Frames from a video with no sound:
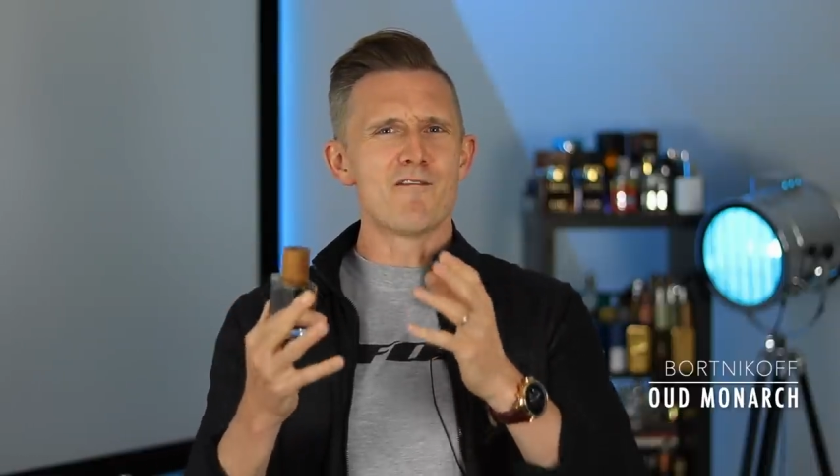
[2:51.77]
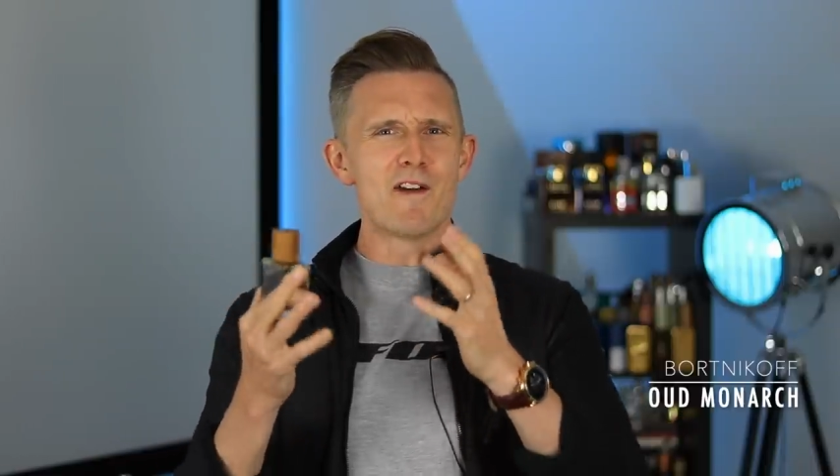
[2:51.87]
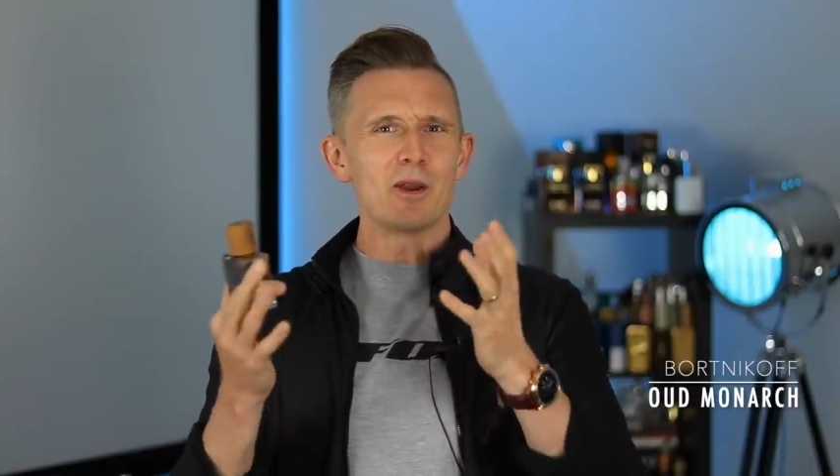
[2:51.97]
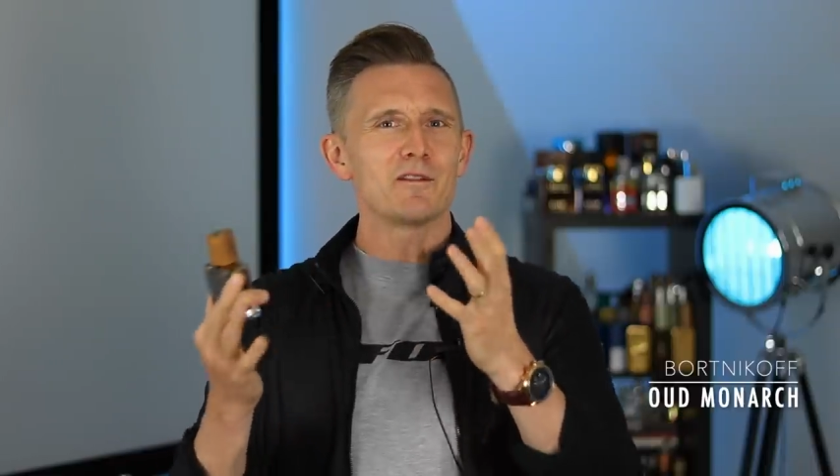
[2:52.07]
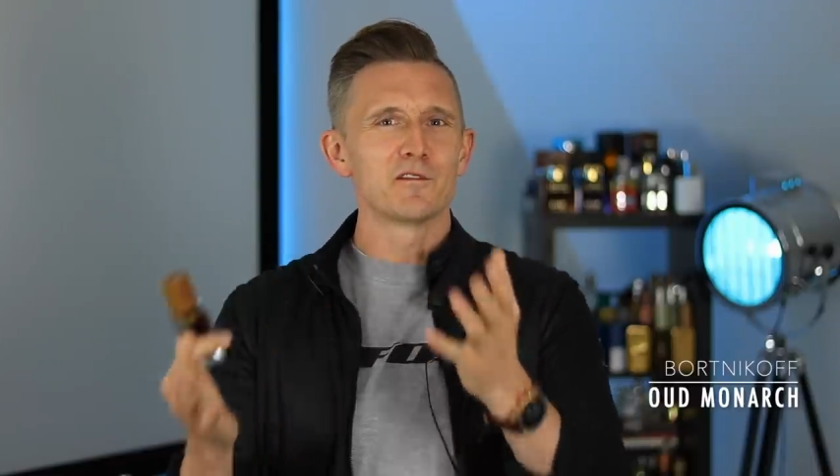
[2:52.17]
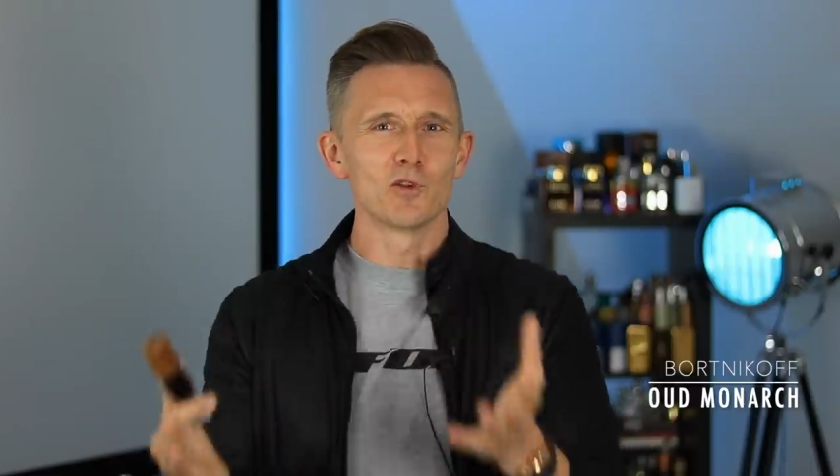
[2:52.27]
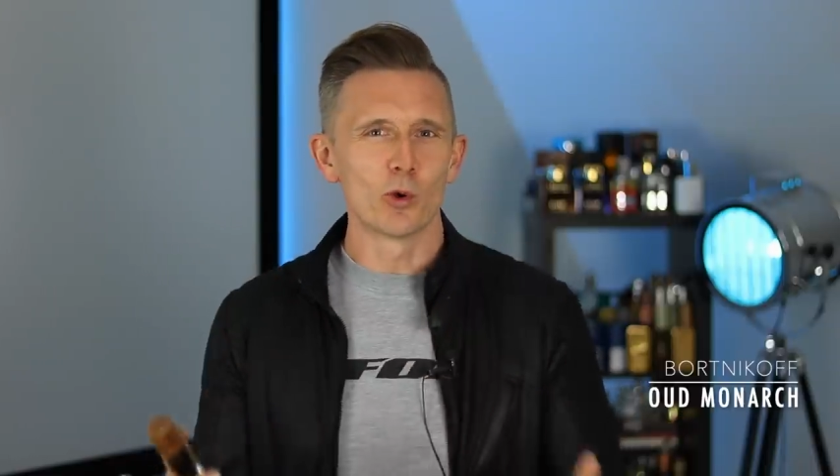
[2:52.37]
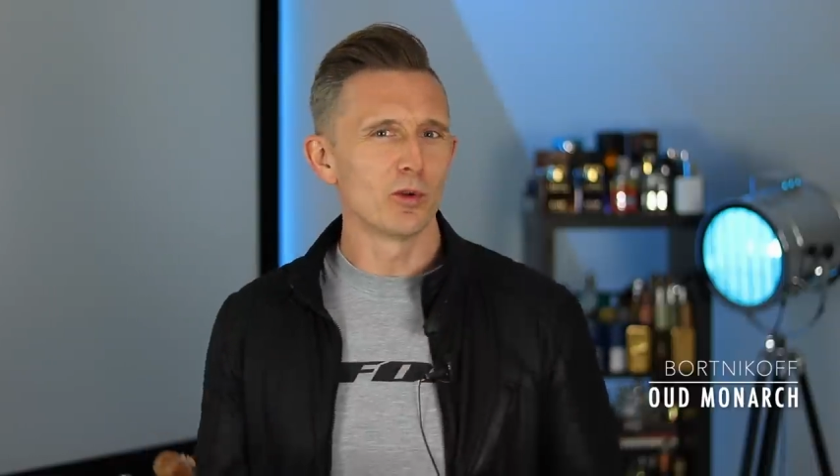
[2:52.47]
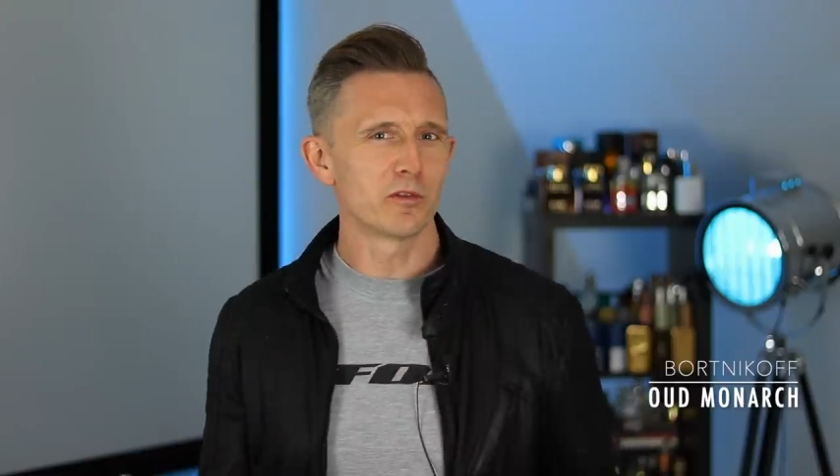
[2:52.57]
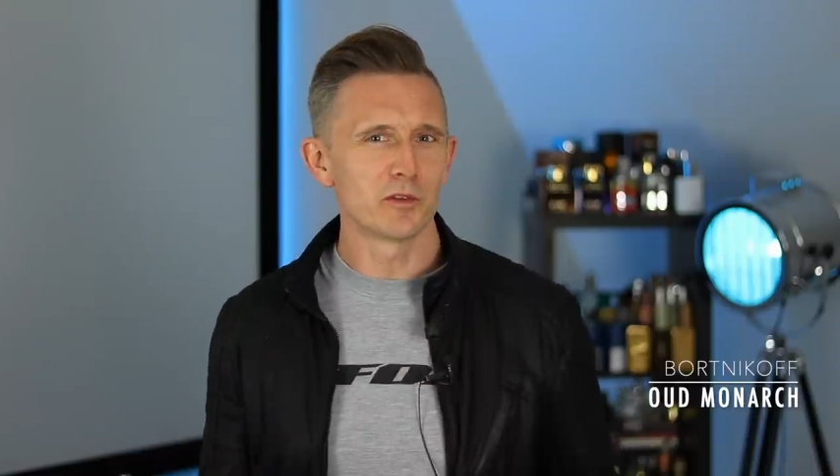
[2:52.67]
very
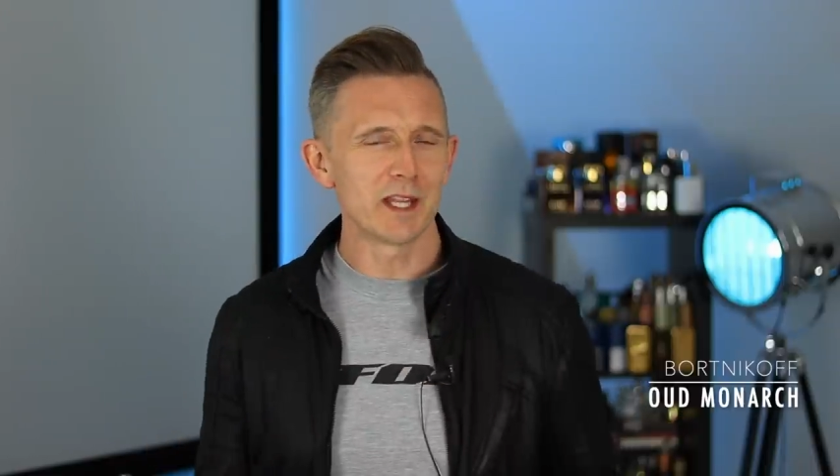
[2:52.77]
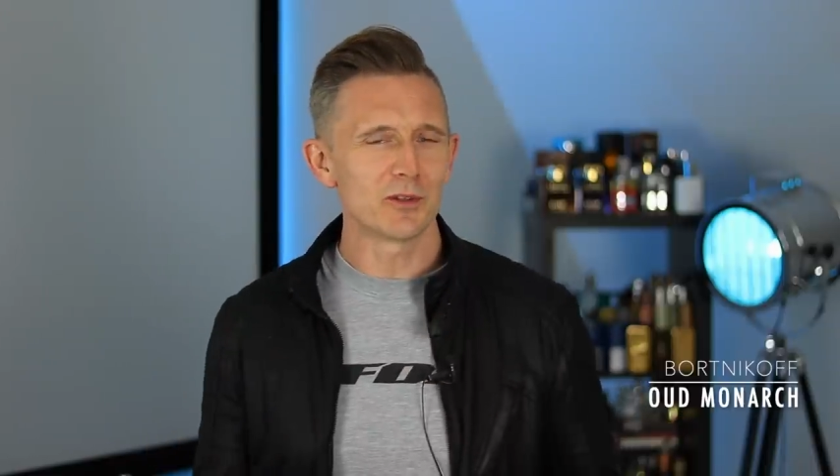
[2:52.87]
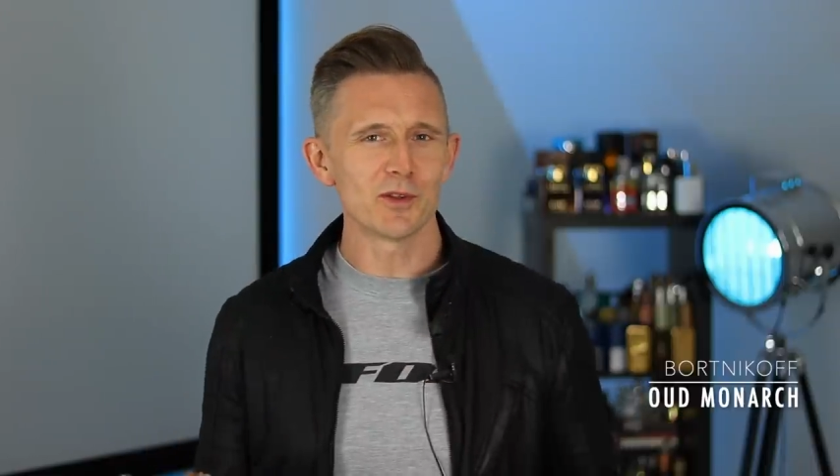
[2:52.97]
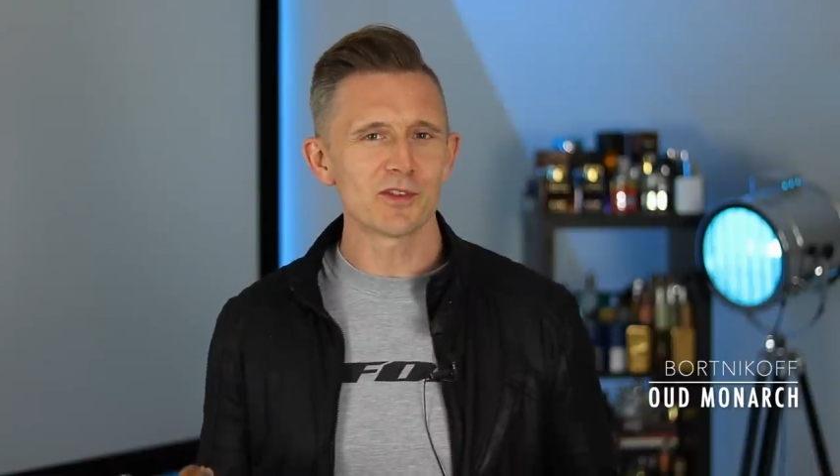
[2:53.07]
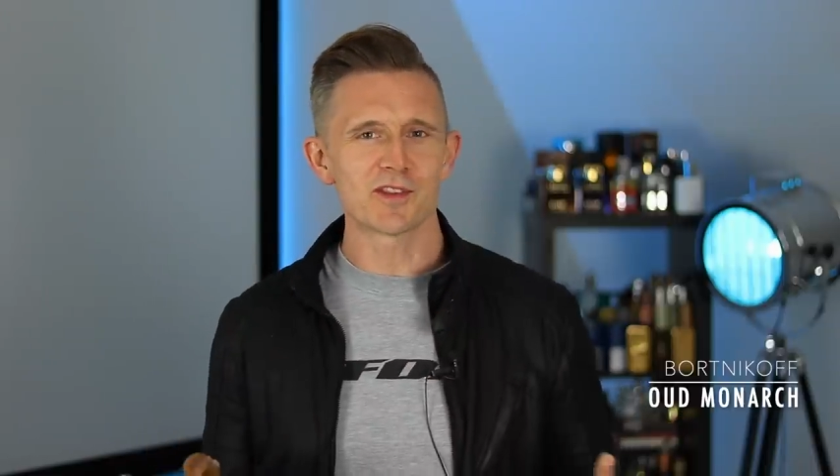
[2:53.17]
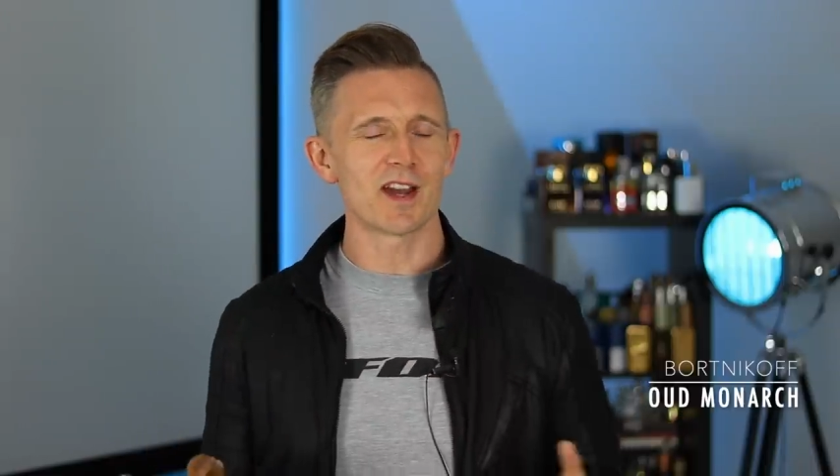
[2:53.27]
floral fragrance.